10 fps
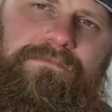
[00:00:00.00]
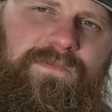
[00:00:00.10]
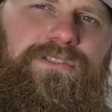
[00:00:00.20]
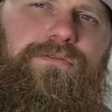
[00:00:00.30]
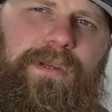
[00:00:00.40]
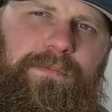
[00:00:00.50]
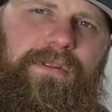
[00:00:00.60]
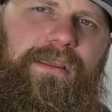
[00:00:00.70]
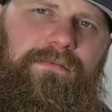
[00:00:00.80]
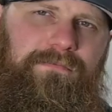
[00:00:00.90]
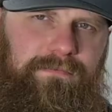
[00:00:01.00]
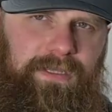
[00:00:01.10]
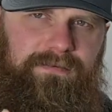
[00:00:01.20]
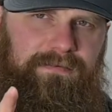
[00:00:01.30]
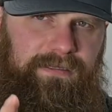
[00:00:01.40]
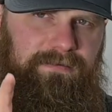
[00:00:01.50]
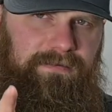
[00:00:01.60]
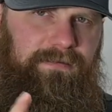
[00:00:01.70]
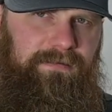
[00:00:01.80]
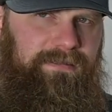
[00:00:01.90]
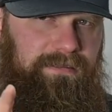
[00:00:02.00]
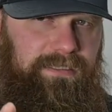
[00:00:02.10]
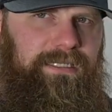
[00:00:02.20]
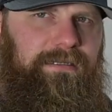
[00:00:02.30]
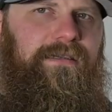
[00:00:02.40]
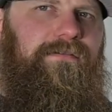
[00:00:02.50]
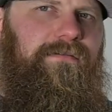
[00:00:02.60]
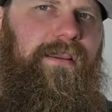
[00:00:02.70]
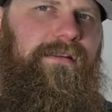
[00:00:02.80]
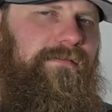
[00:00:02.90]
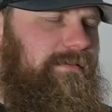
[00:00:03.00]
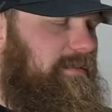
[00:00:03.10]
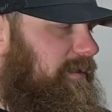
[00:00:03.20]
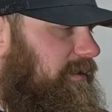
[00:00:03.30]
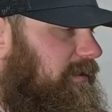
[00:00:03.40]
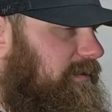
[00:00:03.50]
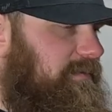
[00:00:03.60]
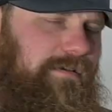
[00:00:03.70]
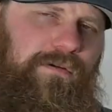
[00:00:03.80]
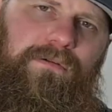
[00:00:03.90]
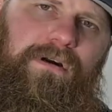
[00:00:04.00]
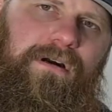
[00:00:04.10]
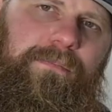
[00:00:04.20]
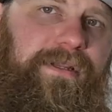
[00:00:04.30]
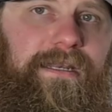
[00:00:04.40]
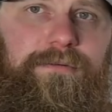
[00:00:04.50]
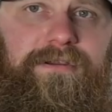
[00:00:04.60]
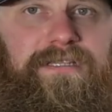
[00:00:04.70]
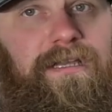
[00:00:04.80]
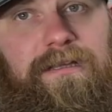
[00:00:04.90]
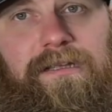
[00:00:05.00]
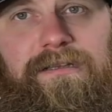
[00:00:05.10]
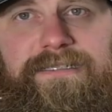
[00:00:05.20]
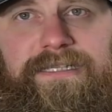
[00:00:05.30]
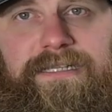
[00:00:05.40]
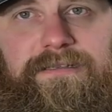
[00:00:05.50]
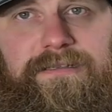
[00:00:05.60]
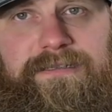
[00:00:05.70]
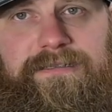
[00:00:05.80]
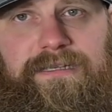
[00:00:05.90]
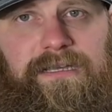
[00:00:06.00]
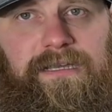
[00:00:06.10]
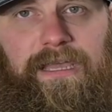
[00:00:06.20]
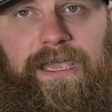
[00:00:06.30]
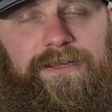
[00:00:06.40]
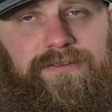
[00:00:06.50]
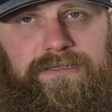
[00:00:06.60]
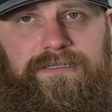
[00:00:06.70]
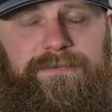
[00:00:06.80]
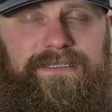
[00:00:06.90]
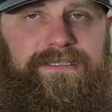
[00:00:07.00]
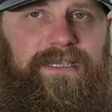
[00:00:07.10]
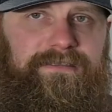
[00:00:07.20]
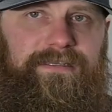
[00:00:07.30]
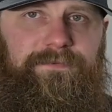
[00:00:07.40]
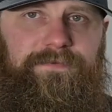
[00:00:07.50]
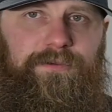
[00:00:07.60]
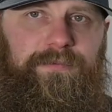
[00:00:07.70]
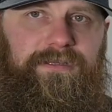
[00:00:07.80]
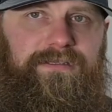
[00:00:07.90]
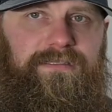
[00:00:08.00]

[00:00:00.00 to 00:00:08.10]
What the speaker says: Just remember that. That's the key, right? So, but anyways, let's get into this. Actually, this is my second time filming this.